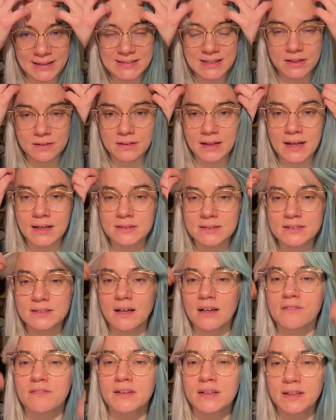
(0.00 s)
out now, so I
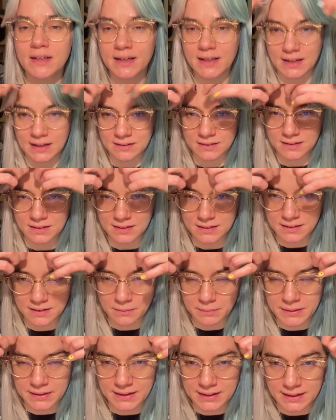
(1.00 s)
feel like I look a little
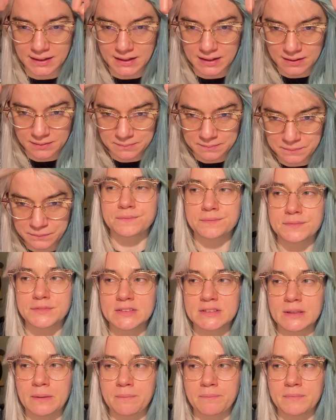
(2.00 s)
bit like
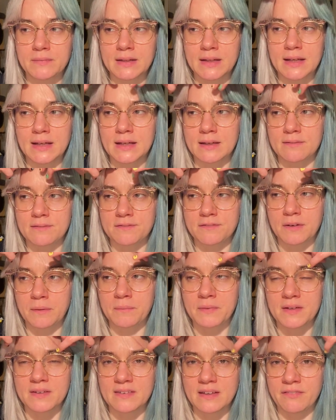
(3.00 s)
something from
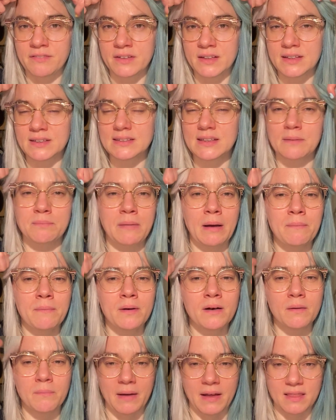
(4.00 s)
the 70s. Like my
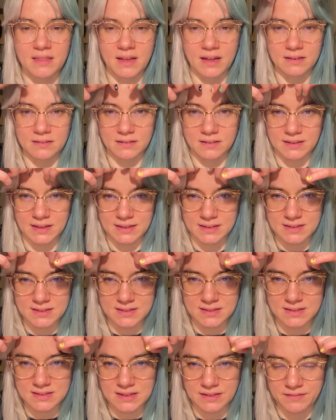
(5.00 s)
mom, I think, looked like this in the
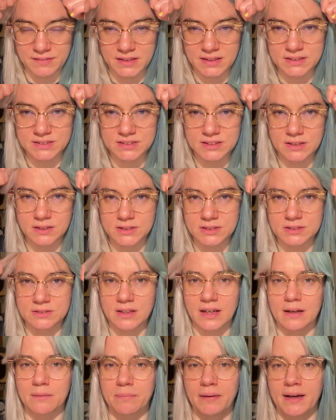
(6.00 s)
70s. She also
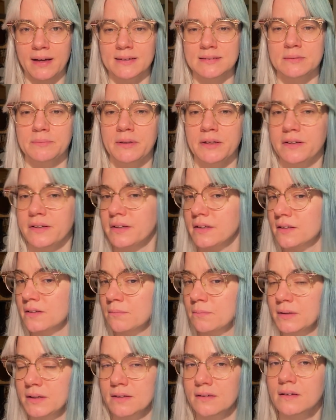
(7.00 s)
had bangs a period,
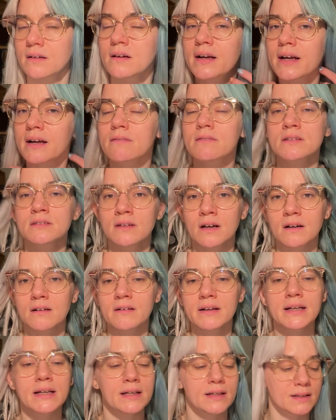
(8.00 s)
but her hair was not
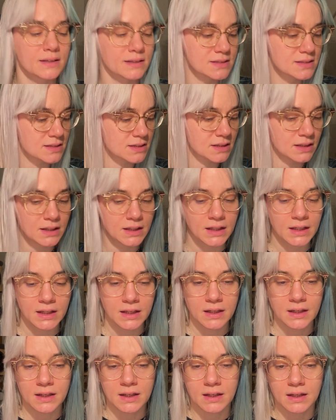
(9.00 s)
green, at least.
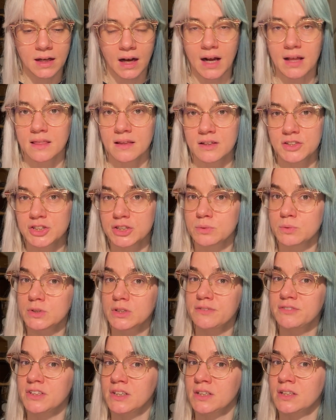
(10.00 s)
I think she would
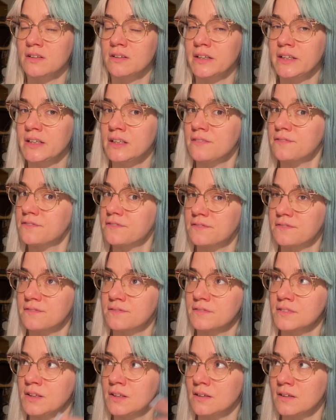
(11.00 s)
have done it green if,
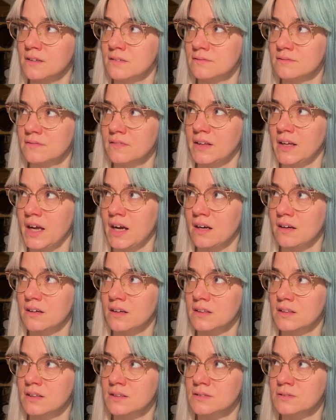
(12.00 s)
you know, the hair
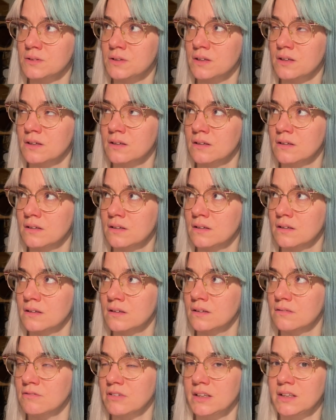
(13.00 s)
colors were
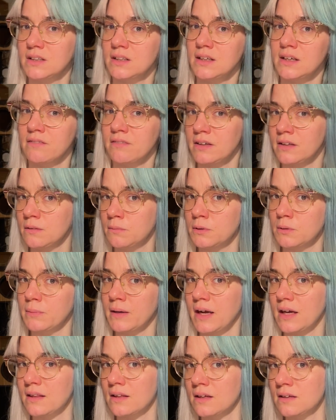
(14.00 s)
readily available
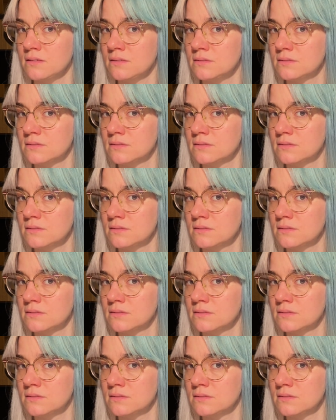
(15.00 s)
back then.